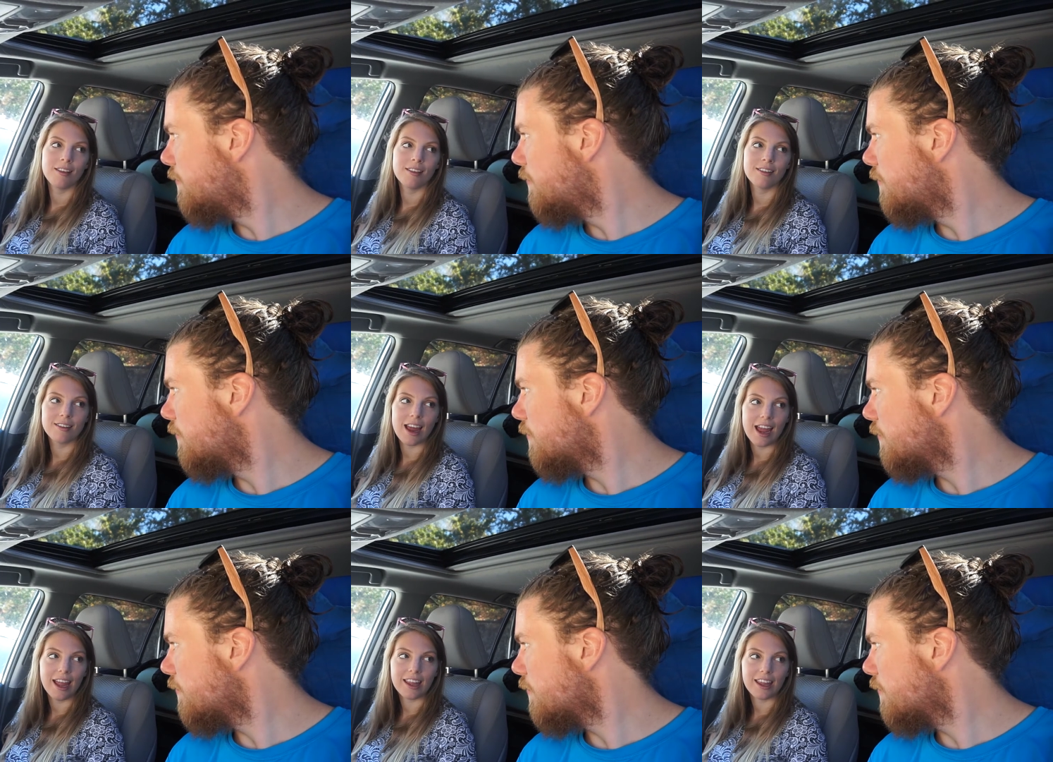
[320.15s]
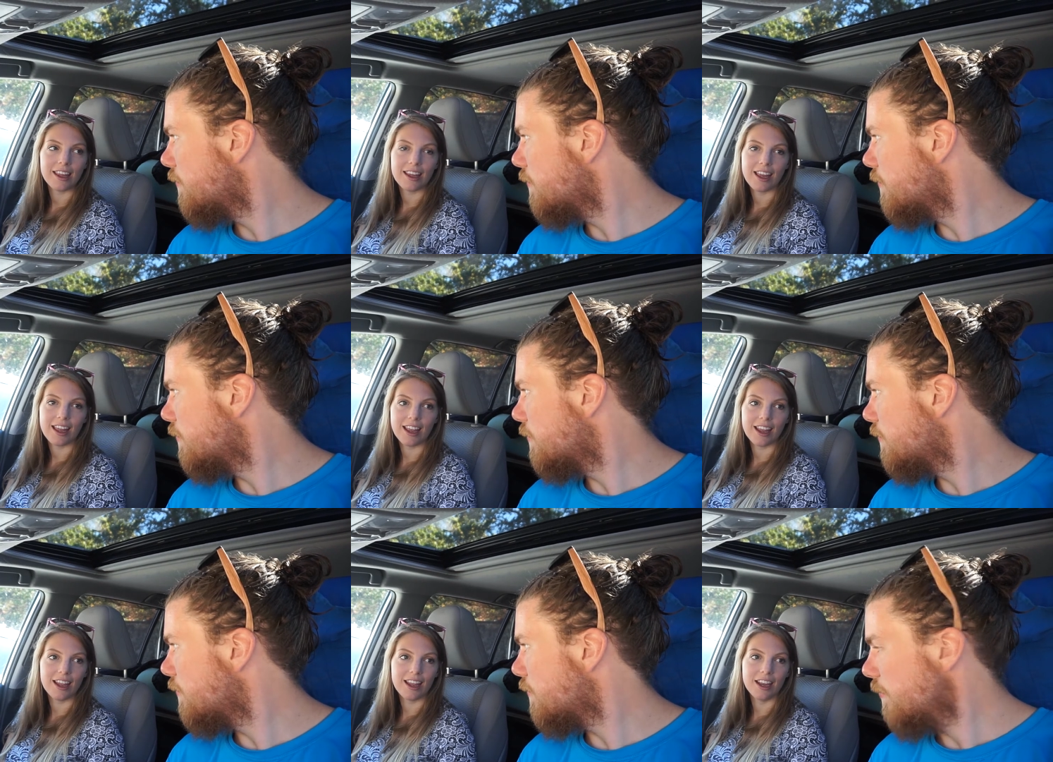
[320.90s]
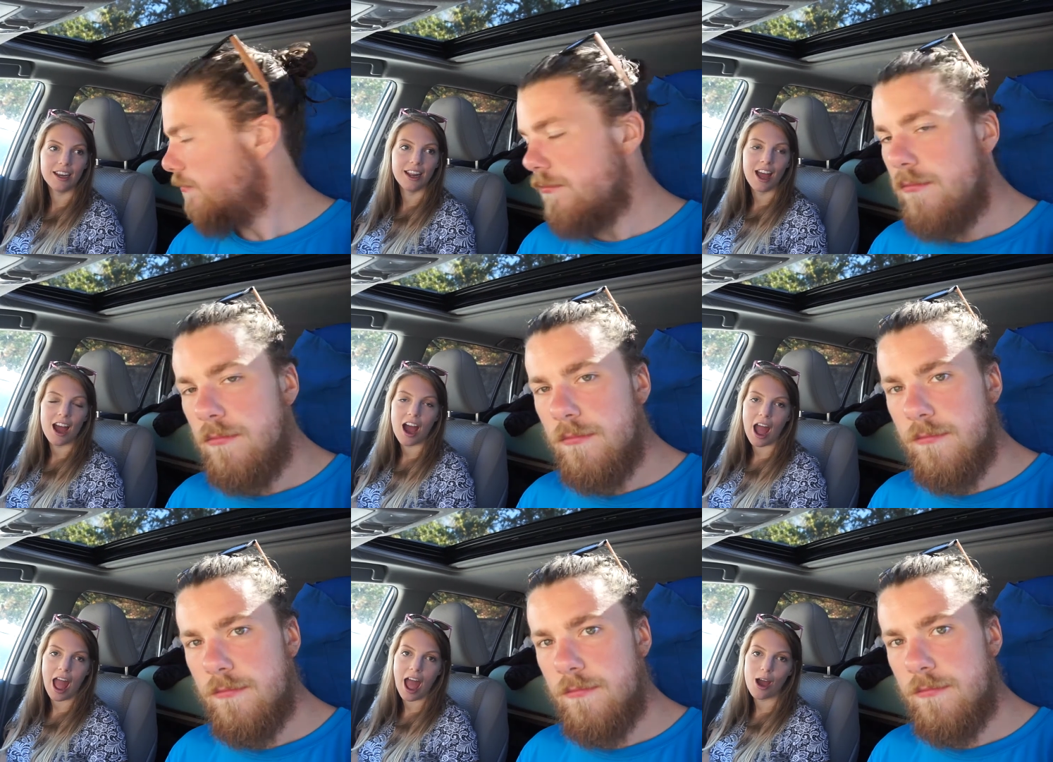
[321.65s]
Speaker 1: staying in
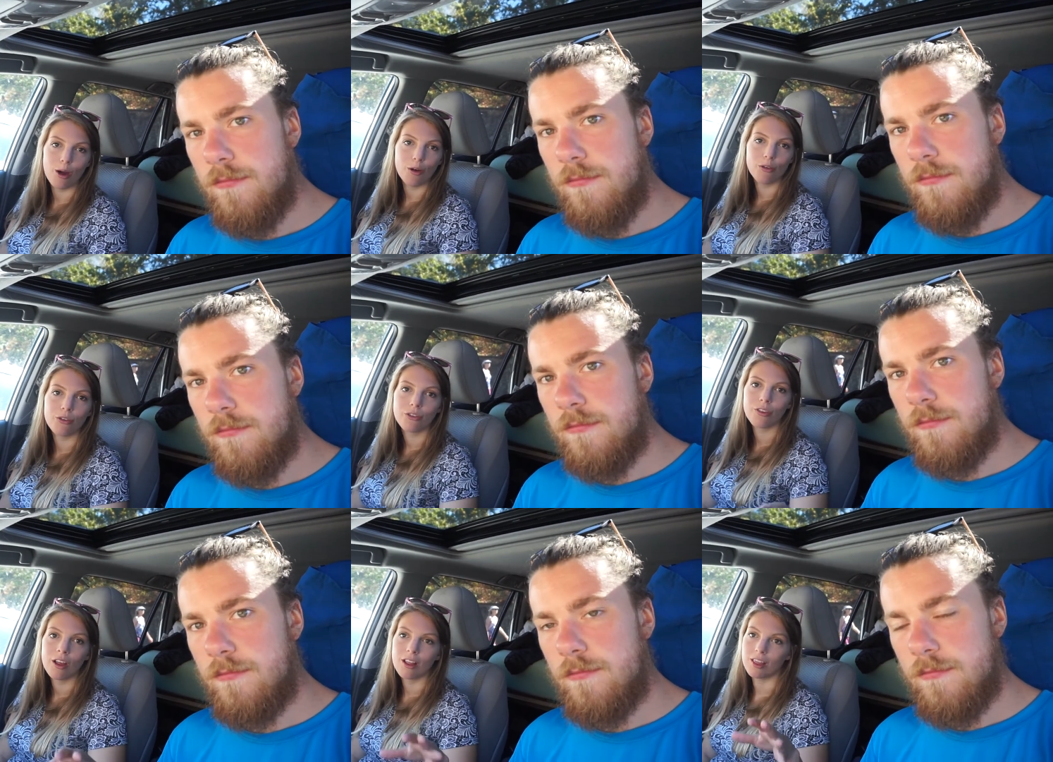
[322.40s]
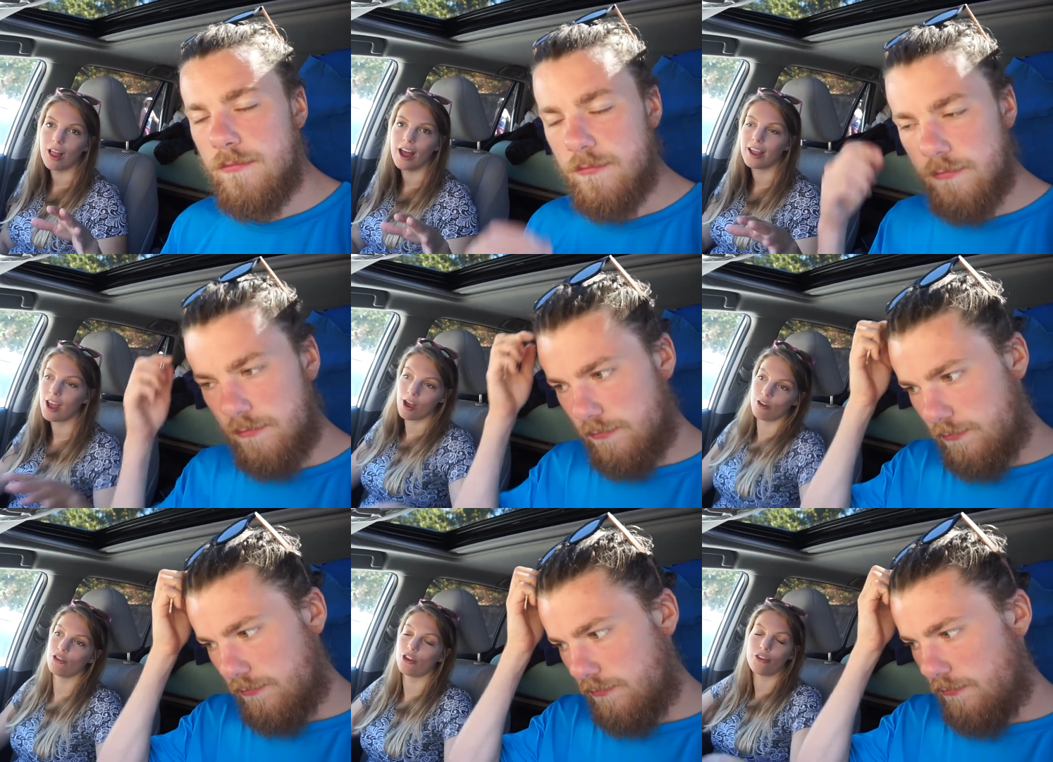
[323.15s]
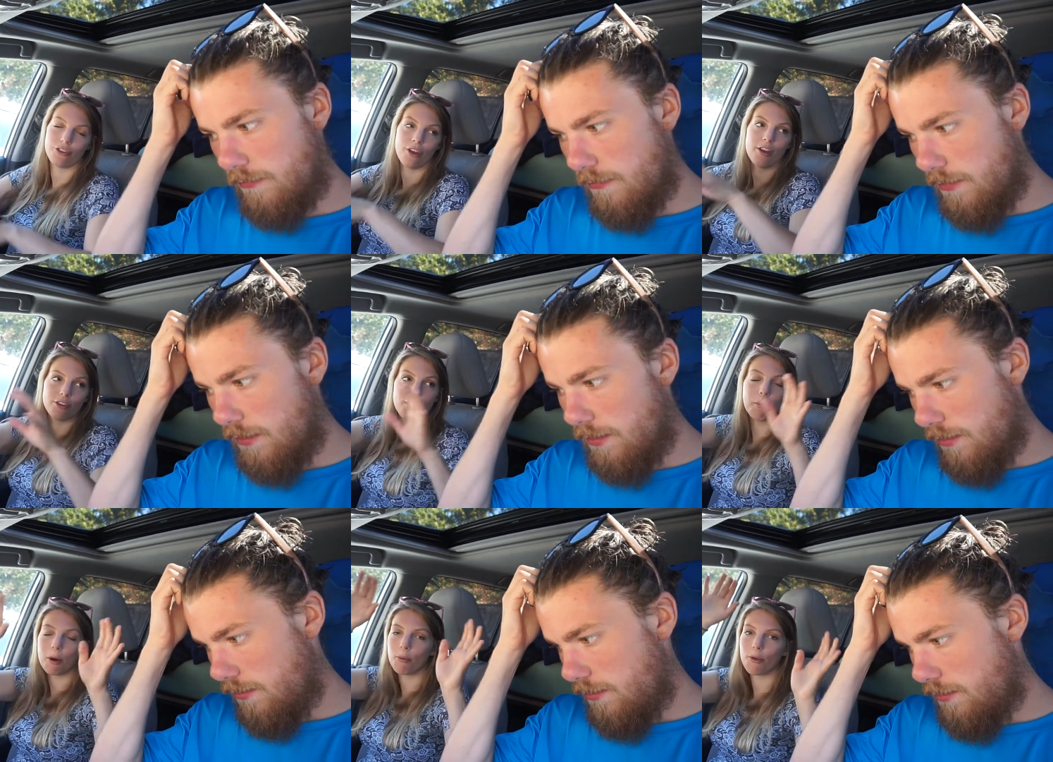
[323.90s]
a house, like just
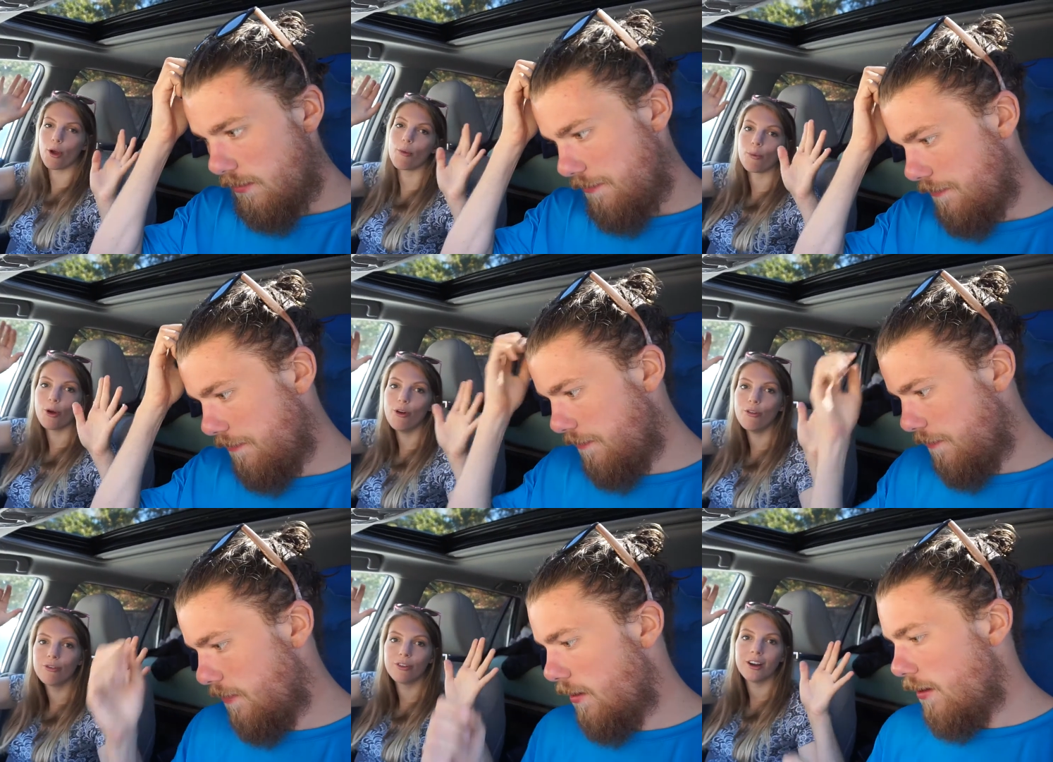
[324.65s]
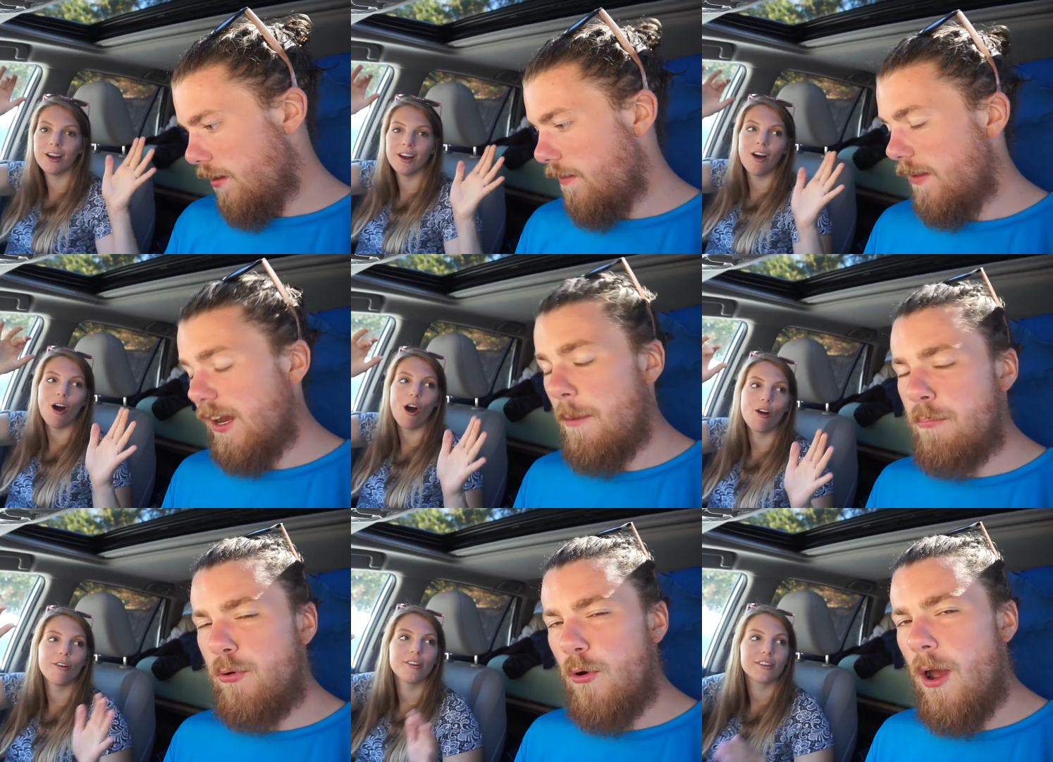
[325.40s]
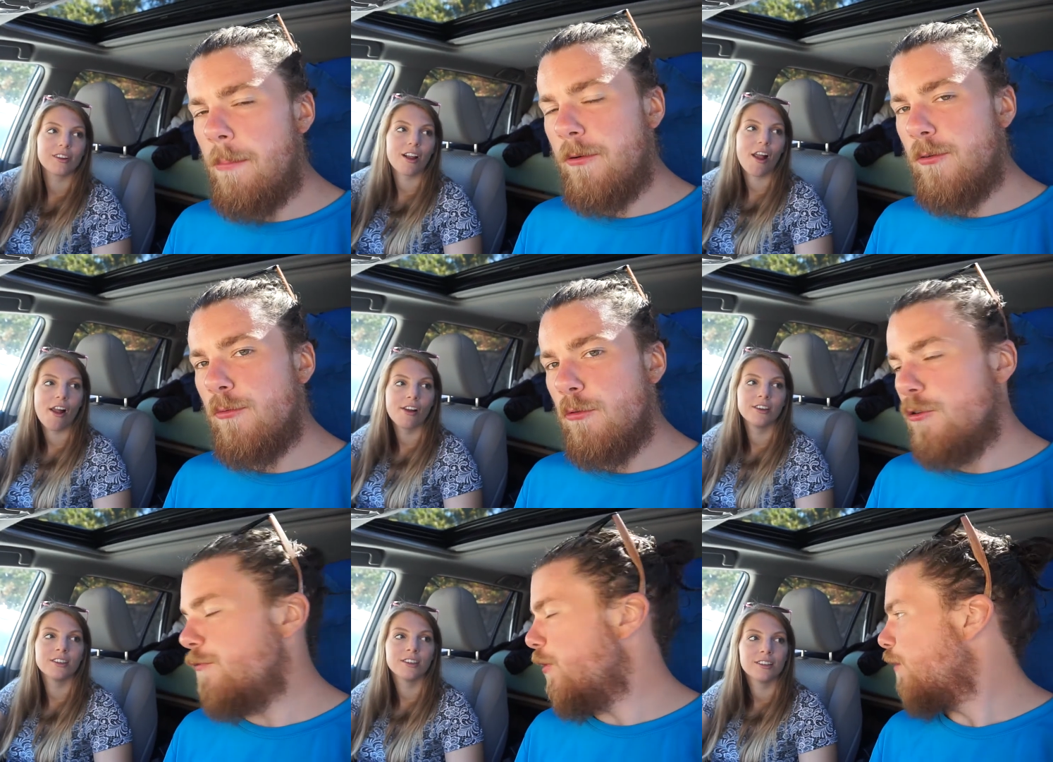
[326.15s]
somewhere with a roof.
Speaker 2: Like a proper
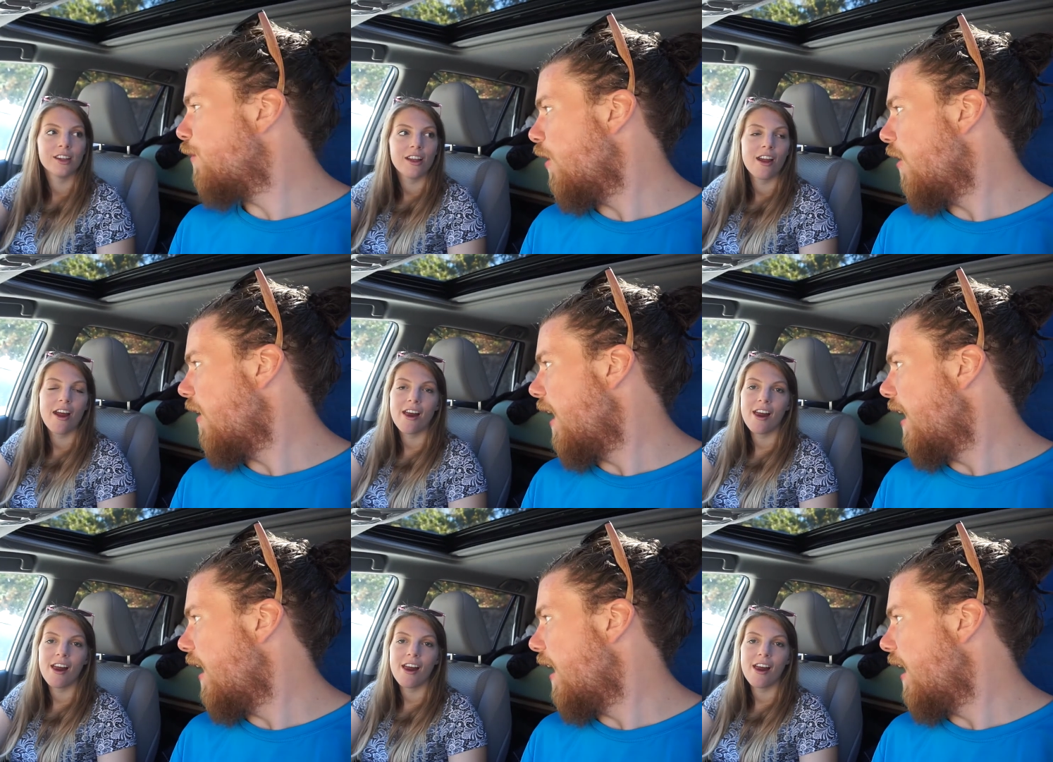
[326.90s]
roof over our